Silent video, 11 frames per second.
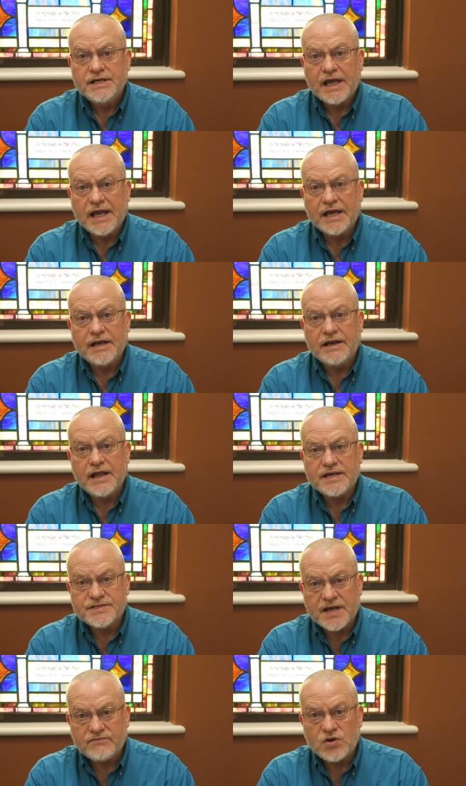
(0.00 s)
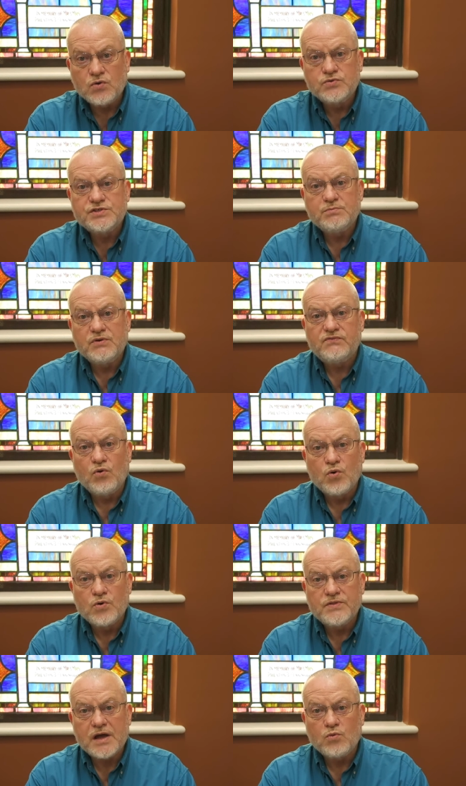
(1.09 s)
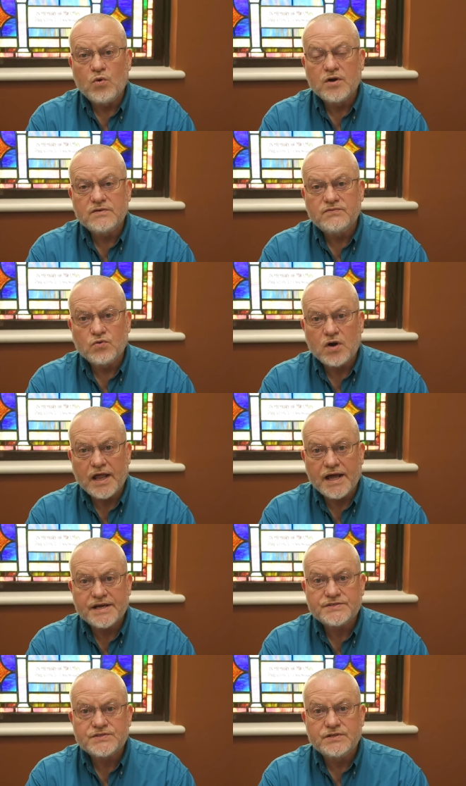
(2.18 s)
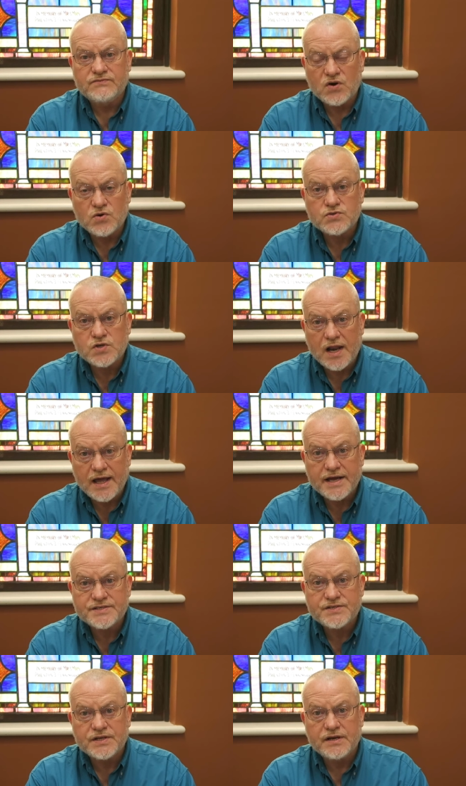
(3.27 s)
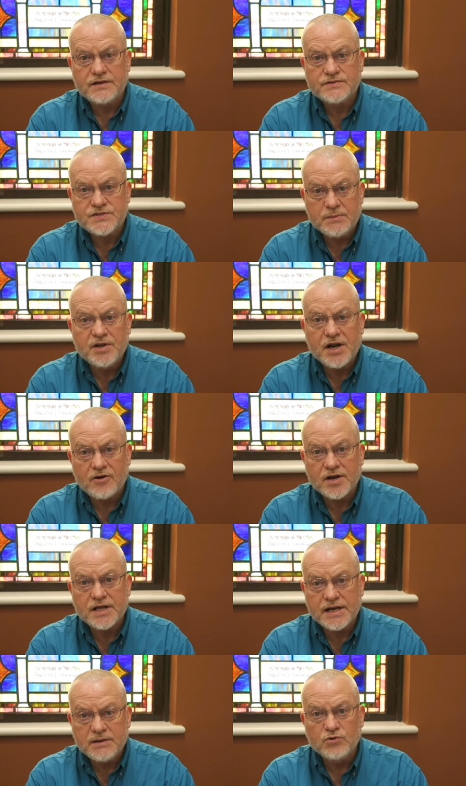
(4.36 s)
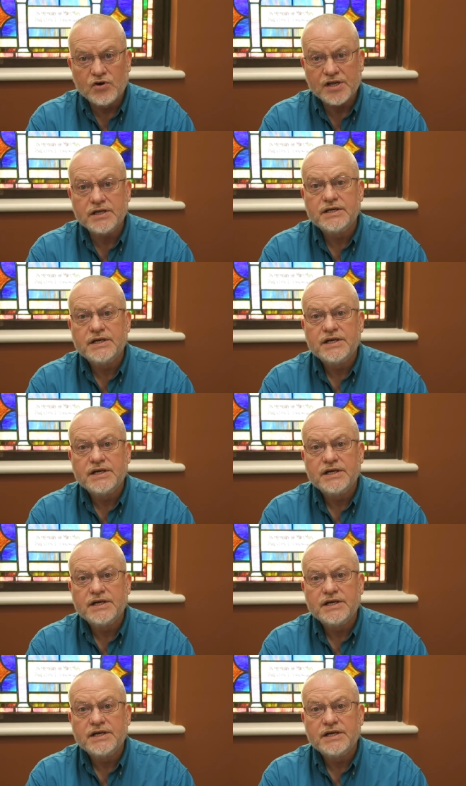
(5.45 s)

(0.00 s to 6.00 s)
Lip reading: And as I've told you before, that wonderful class, the first class at seminary at Emory,